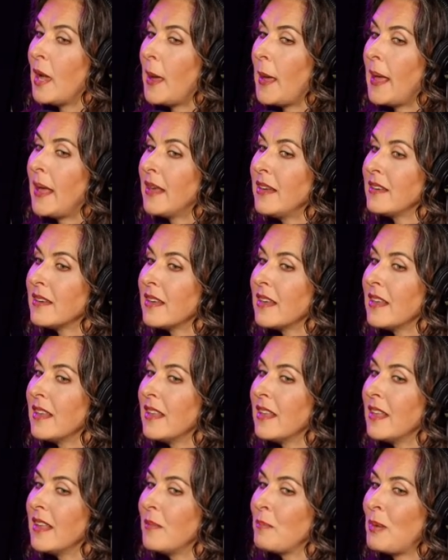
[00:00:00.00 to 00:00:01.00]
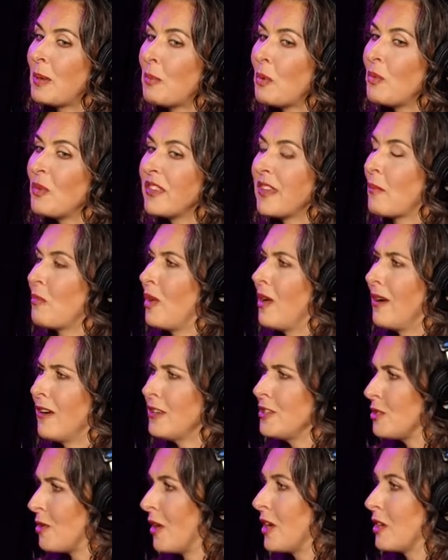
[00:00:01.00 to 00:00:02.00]
And people will say, well,
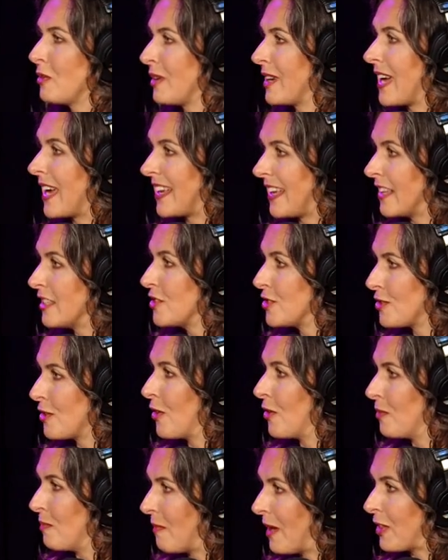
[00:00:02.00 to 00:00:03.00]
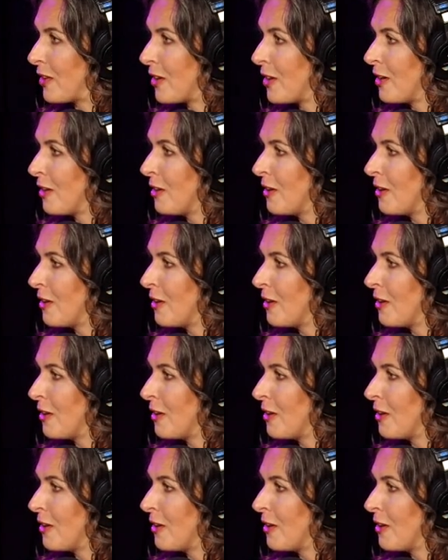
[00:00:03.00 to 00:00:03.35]
aren't you arguing against your own mother?